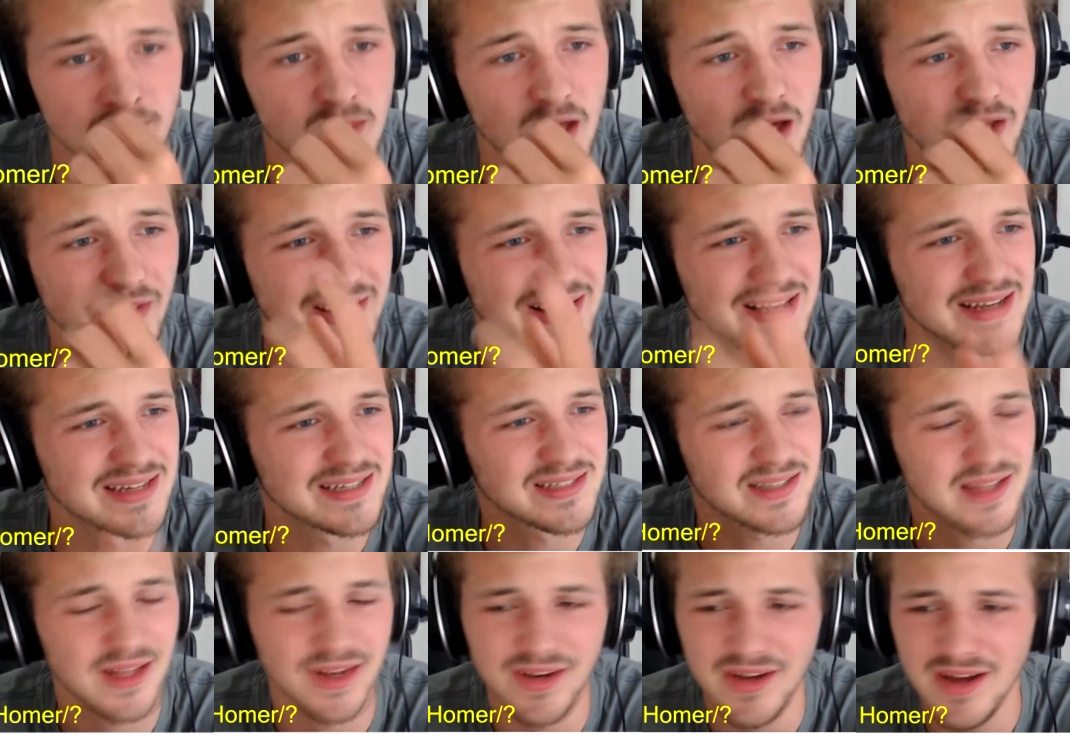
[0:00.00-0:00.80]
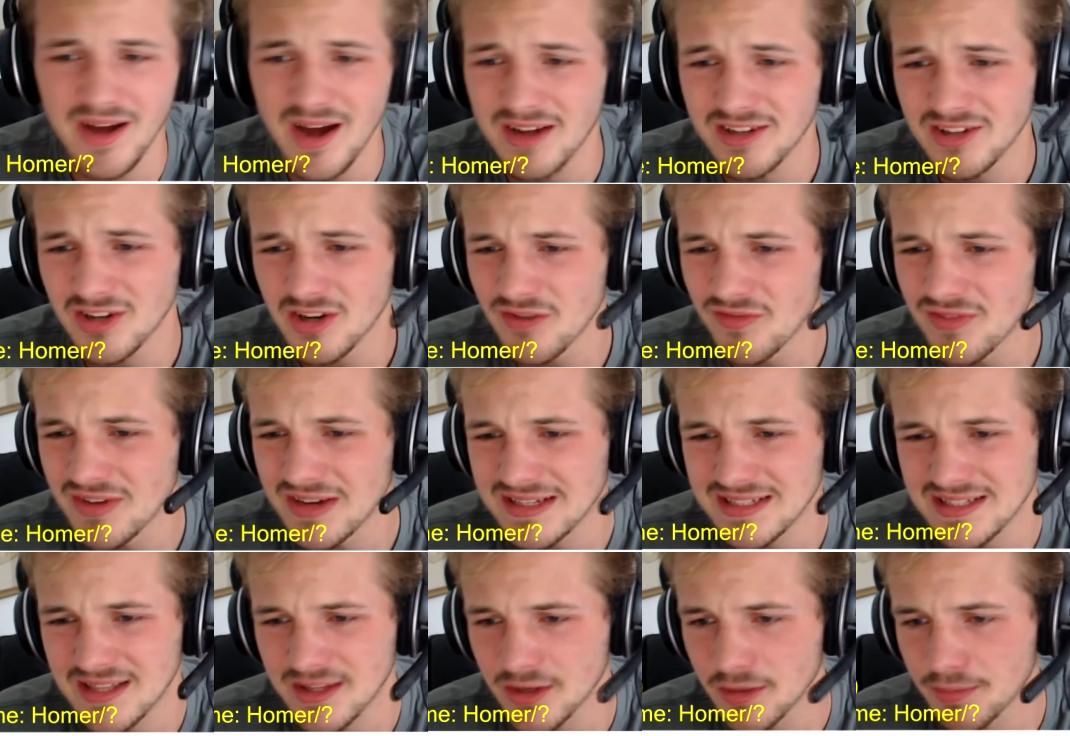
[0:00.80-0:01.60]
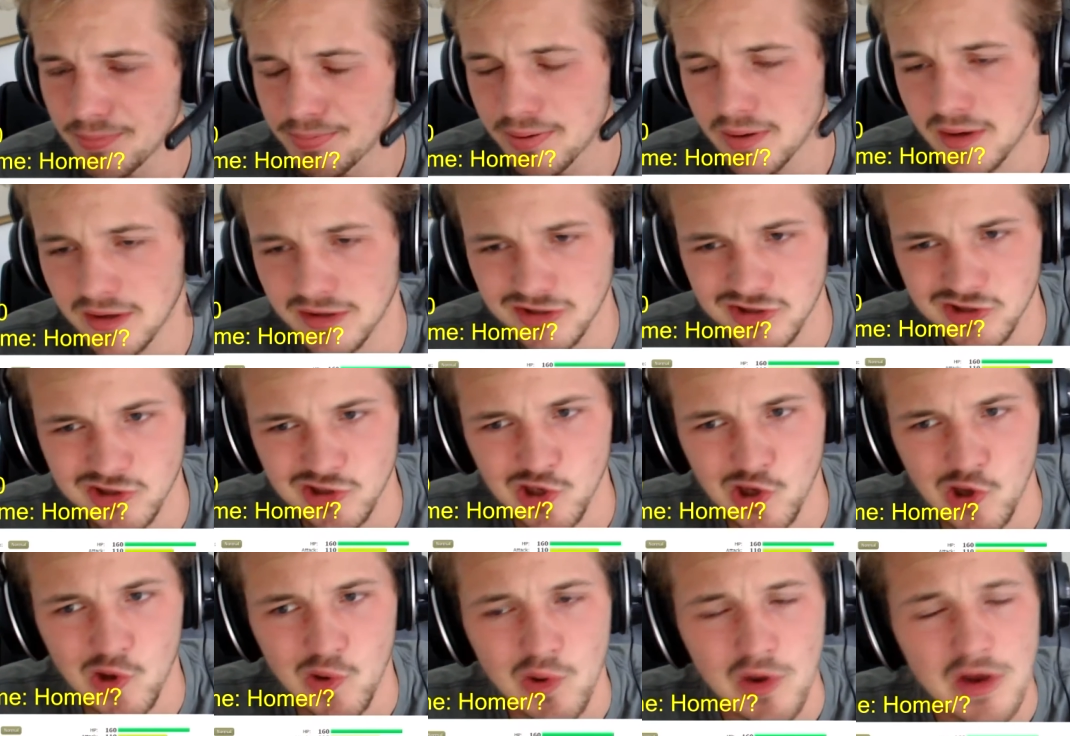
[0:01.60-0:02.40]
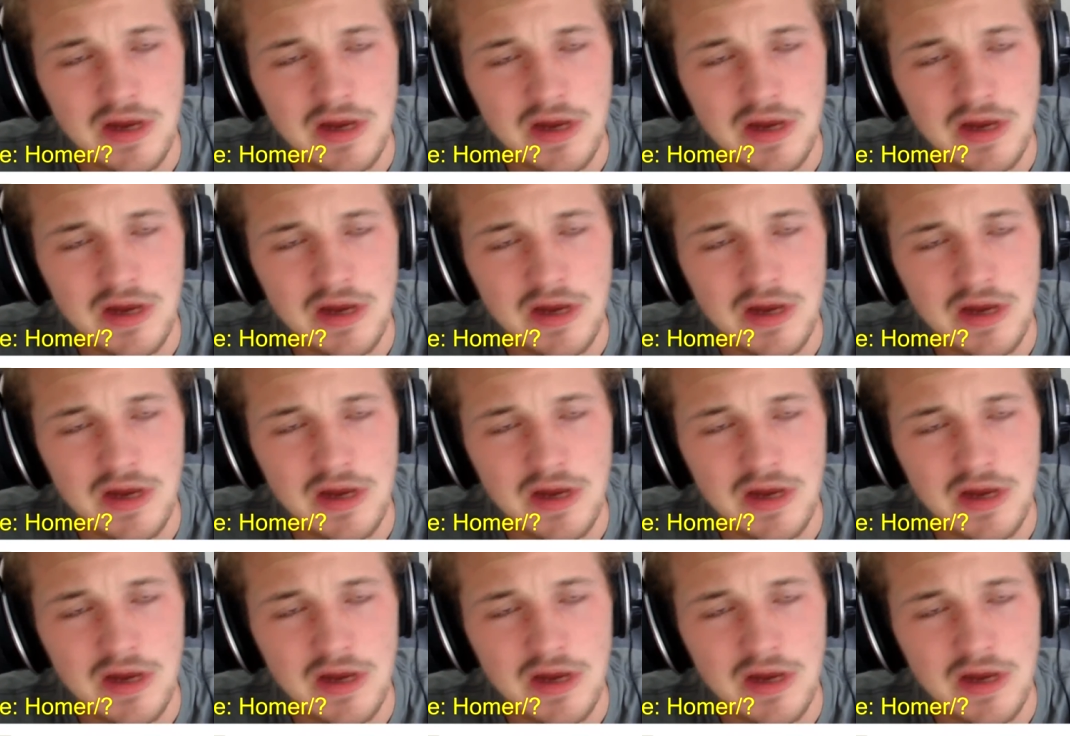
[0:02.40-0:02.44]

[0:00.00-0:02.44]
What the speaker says: I think it gets Thunder. I don't know if it gets Thunder Punch though.